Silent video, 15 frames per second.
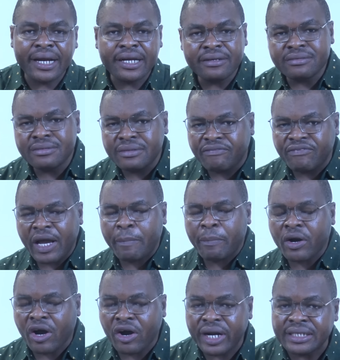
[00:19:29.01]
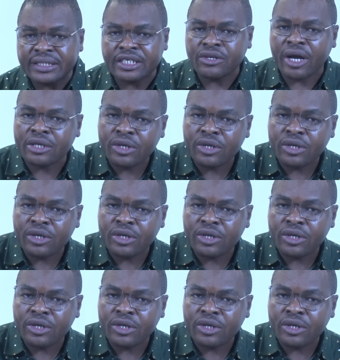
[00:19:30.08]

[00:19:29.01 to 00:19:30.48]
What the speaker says: carry fake currency.